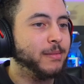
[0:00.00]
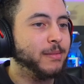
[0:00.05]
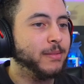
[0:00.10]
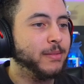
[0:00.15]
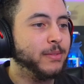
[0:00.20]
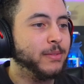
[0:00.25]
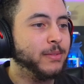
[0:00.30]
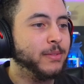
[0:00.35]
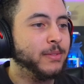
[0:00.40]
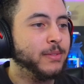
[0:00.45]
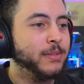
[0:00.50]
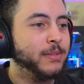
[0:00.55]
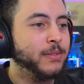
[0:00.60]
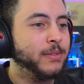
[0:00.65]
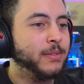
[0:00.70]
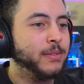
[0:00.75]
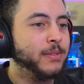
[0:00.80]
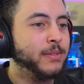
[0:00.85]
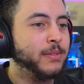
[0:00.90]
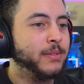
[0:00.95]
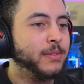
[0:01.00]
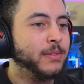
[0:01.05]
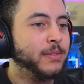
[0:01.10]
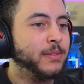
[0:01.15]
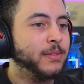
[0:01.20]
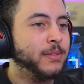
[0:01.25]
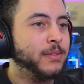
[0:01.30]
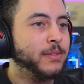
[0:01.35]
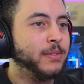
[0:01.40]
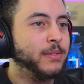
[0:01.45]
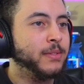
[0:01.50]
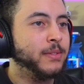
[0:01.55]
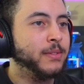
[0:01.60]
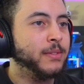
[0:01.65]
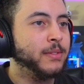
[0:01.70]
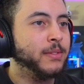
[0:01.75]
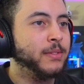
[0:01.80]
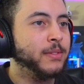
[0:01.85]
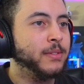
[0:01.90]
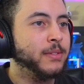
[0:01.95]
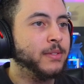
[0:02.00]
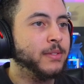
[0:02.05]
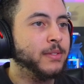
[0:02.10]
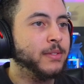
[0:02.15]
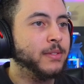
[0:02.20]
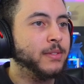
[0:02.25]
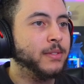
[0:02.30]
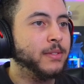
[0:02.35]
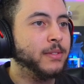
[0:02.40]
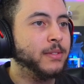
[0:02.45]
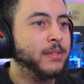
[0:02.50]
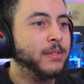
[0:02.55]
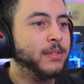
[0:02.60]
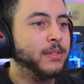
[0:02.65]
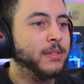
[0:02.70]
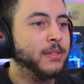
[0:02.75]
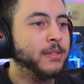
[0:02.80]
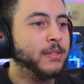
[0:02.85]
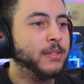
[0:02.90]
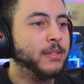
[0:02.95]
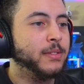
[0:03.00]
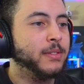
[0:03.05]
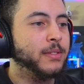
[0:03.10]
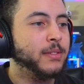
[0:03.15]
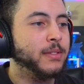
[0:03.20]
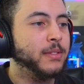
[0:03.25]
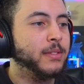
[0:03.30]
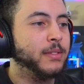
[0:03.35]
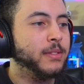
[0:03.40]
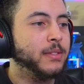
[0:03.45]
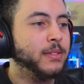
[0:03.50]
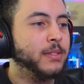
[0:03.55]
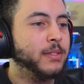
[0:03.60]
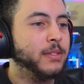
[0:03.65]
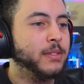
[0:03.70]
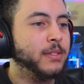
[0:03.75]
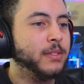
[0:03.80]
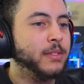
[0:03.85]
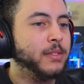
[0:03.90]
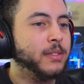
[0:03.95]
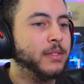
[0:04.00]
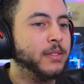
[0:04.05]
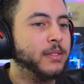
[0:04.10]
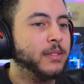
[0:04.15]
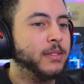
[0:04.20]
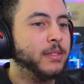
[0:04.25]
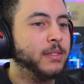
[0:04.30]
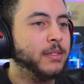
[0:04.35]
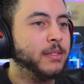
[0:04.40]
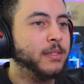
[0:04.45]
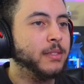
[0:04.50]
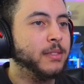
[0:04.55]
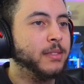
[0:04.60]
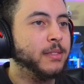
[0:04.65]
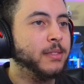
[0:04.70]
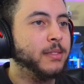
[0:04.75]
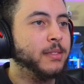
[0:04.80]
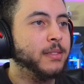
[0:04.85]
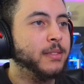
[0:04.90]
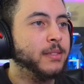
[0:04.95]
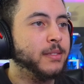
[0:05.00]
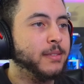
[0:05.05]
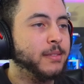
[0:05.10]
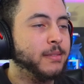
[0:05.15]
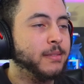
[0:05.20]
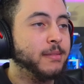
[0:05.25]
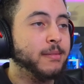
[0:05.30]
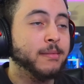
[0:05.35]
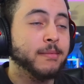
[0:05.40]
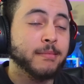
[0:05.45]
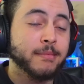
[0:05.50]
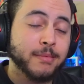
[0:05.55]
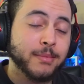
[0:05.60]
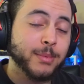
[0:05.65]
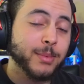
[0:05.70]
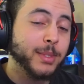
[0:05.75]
Nobody speaks.